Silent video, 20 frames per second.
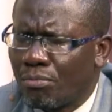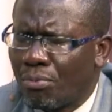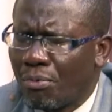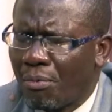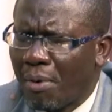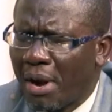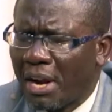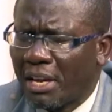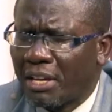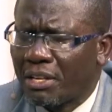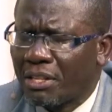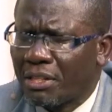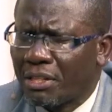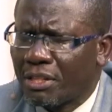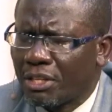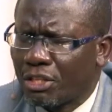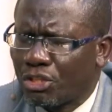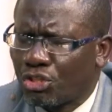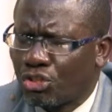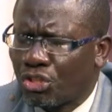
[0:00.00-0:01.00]
Break
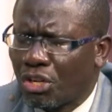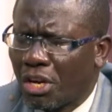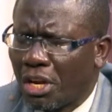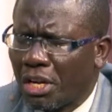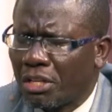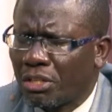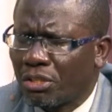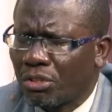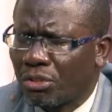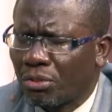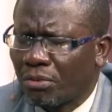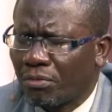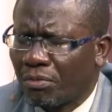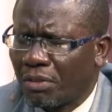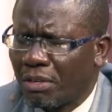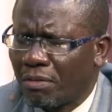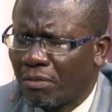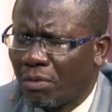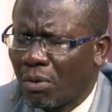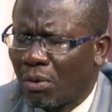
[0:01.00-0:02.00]
the chains of
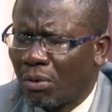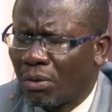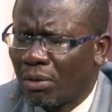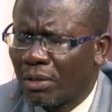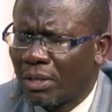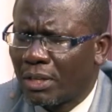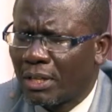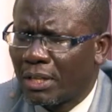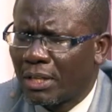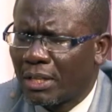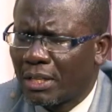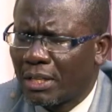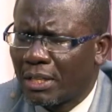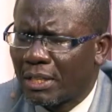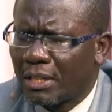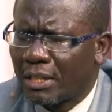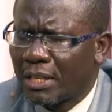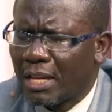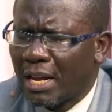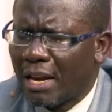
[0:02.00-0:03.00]
evil
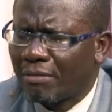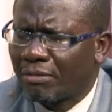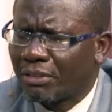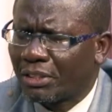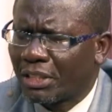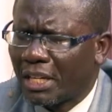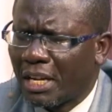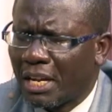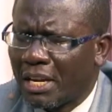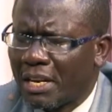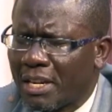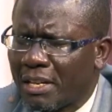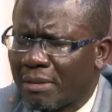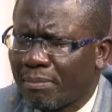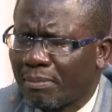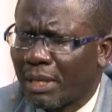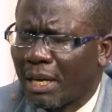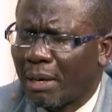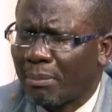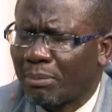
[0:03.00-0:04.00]
that have taken
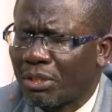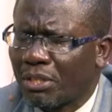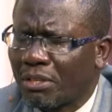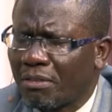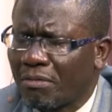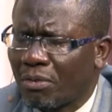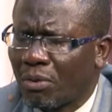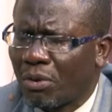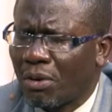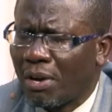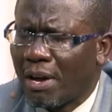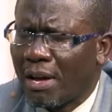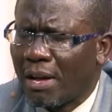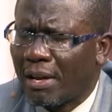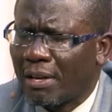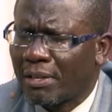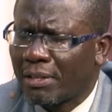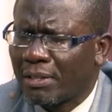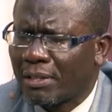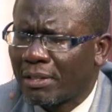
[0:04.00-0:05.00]
them captive, O
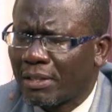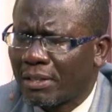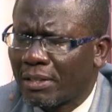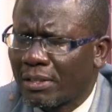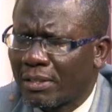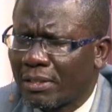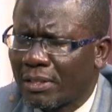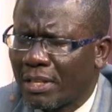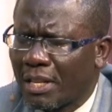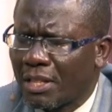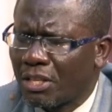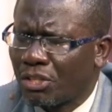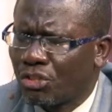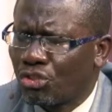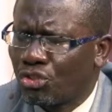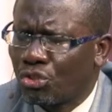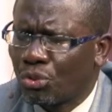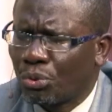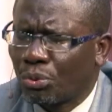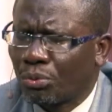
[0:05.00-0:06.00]
God. That
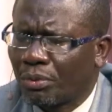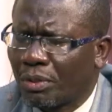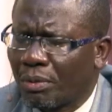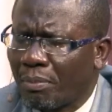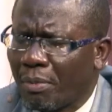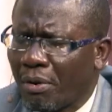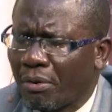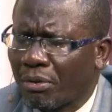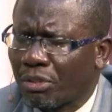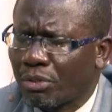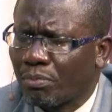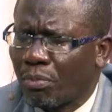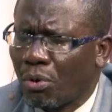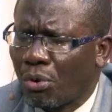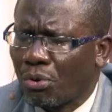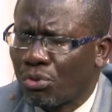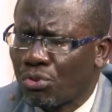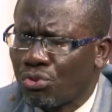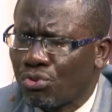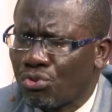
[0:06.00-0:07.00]
these children may
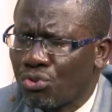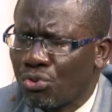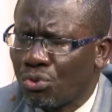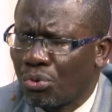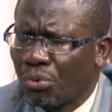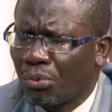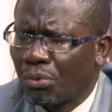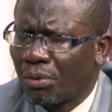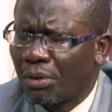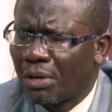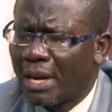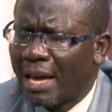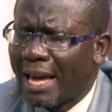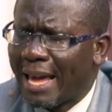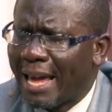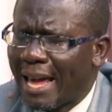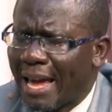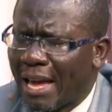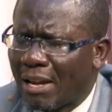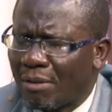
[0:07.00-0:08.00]
respond to you
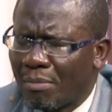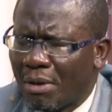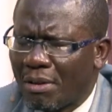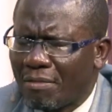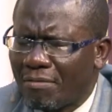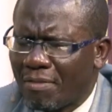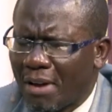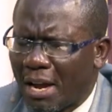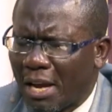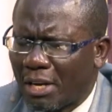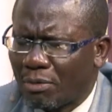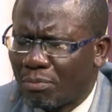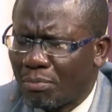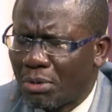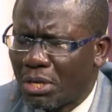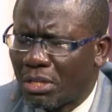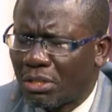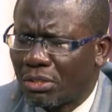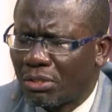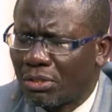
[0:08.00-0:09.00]
and may find
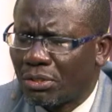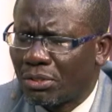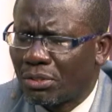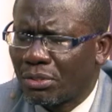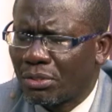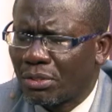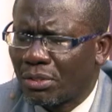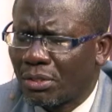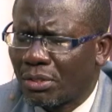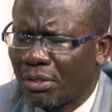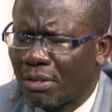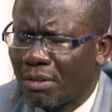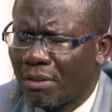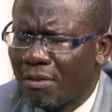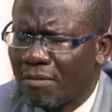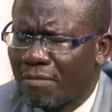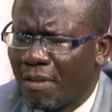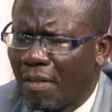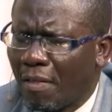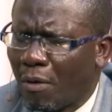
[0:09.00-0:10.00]
peace.
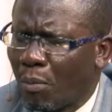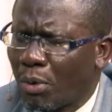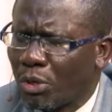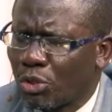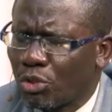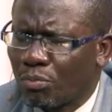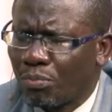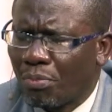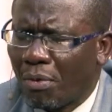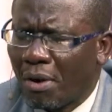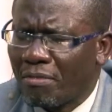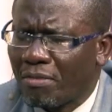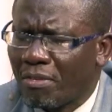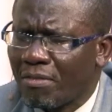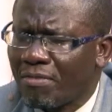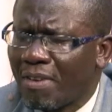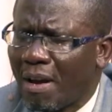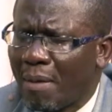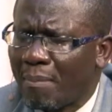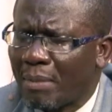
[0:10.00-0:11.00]
Father, I want to pray for
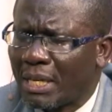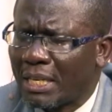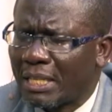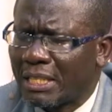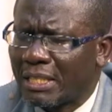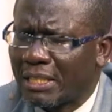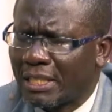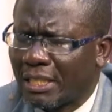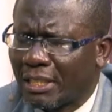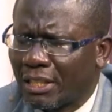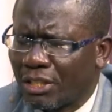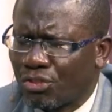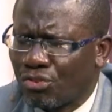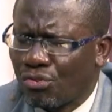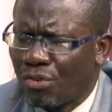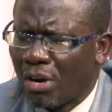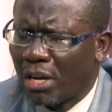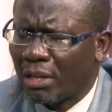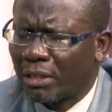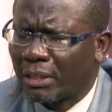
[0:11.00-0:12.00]
families that are
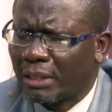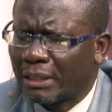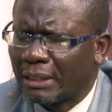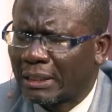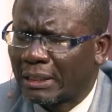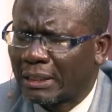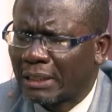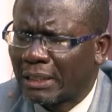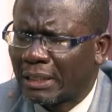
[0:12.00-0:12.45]
struggling